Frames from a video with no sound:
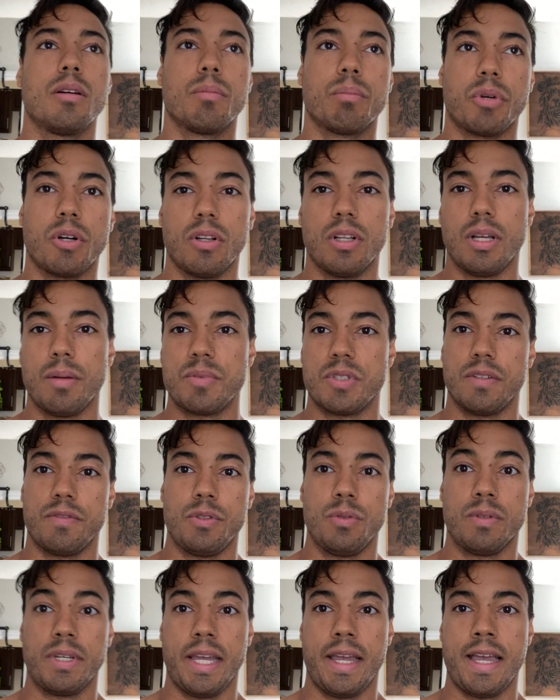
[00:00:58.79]
pull-ups if
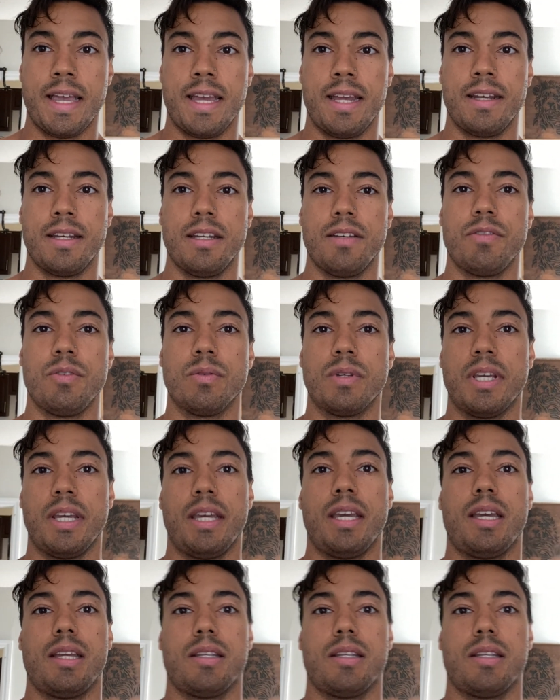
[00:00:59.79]
you can. If you can't,